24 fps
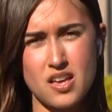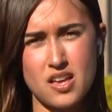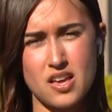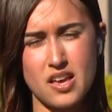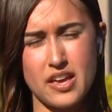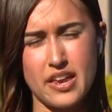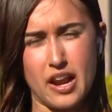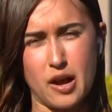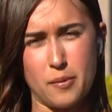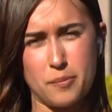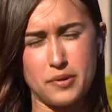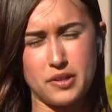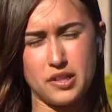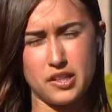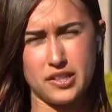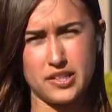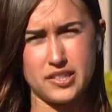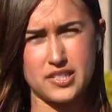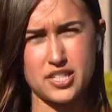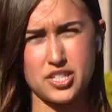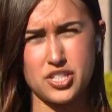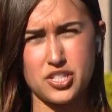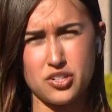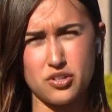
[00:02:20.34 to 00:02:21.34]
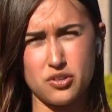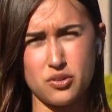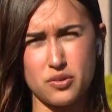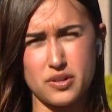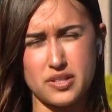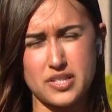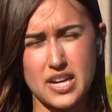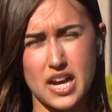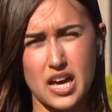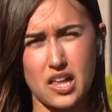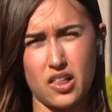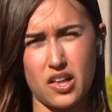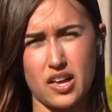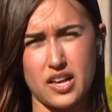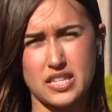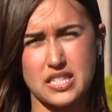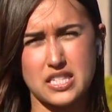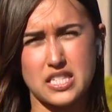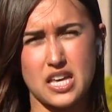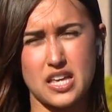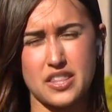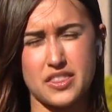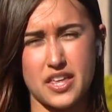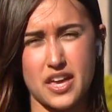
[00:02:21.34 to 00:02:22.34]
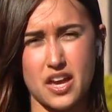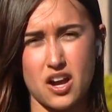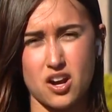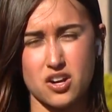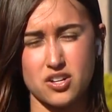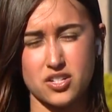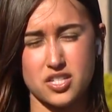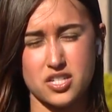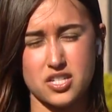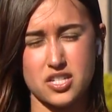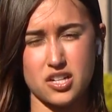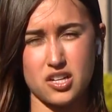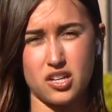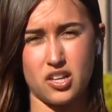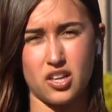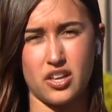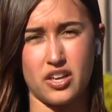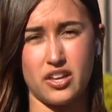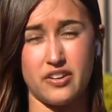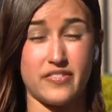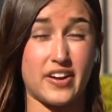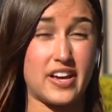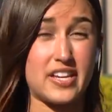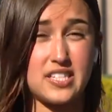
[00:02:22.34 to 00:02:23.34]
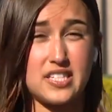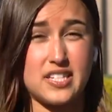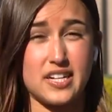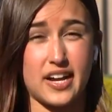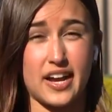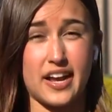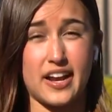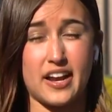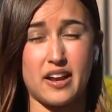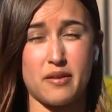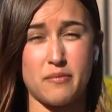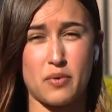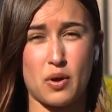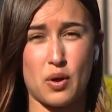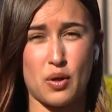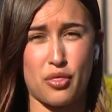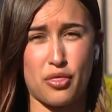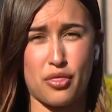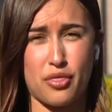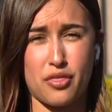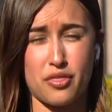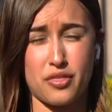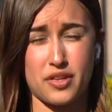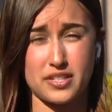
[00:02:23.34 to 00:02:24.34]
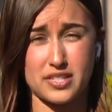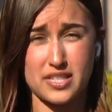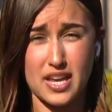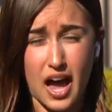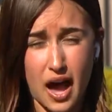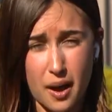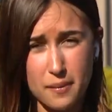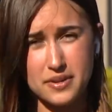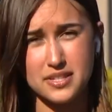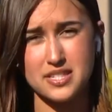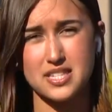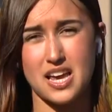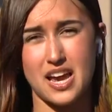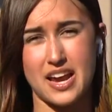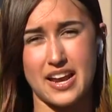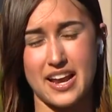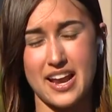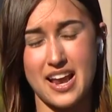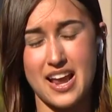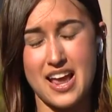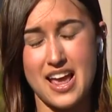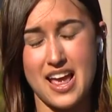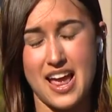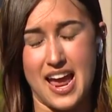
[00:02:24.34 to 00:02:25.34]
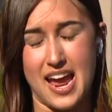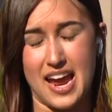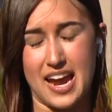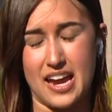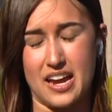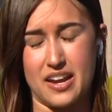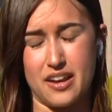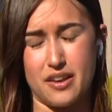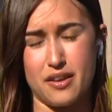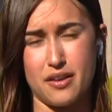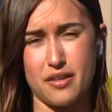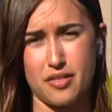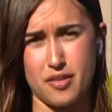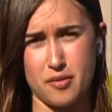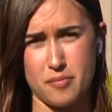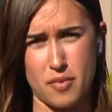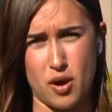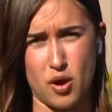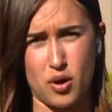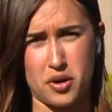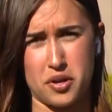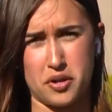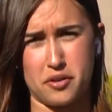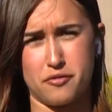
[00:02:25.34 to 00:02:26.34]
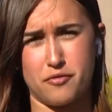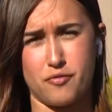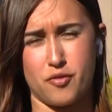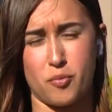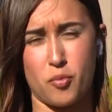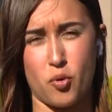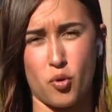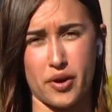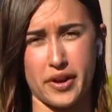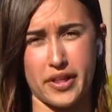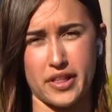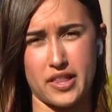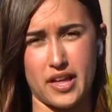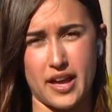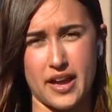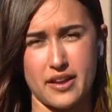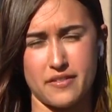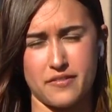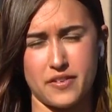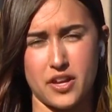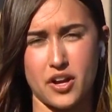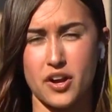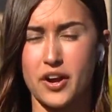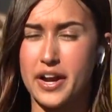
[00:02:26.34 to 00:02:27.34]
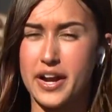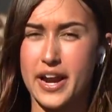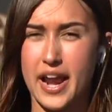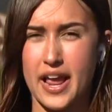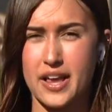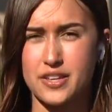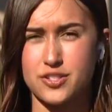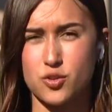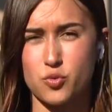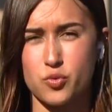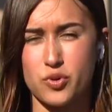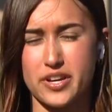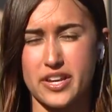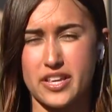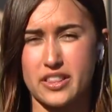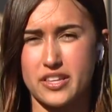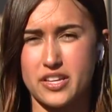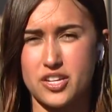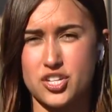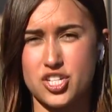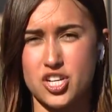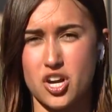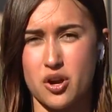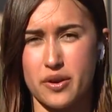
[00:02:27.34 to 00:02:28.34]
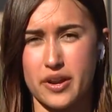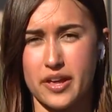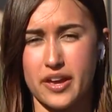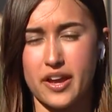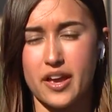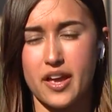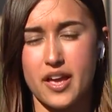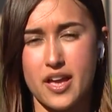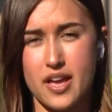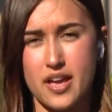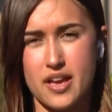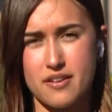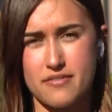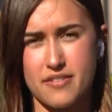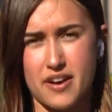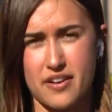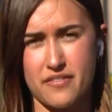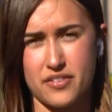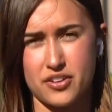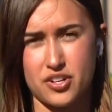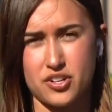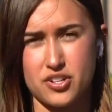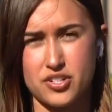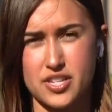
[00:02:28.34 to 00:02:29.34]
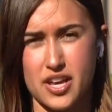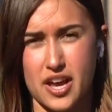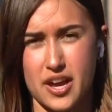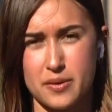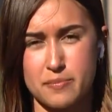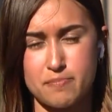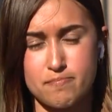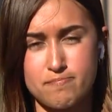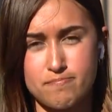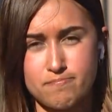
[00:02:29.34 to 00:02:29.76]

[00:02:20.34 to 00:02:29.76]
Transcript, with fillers: And now police do tell us that they are still investigating both this homicide and the motive. Reporting live here in Hazelwood, Elise Schoening, 5 on your side.